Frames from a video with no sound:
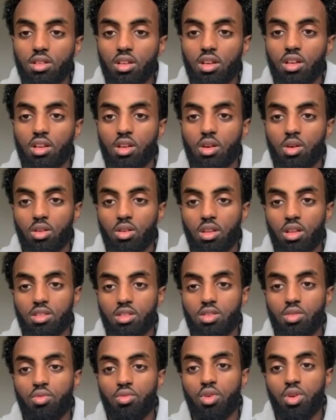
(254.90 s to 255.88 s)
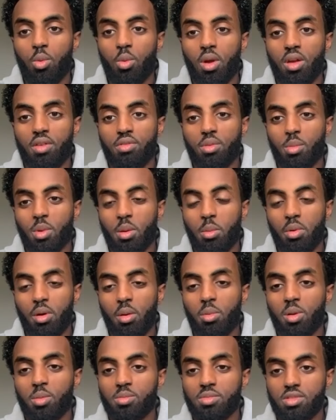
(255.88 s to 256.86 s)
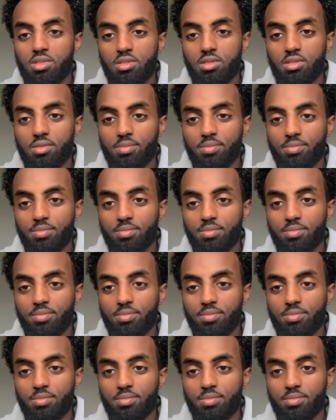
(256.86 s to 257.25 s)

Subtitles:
in order to run away from their problems.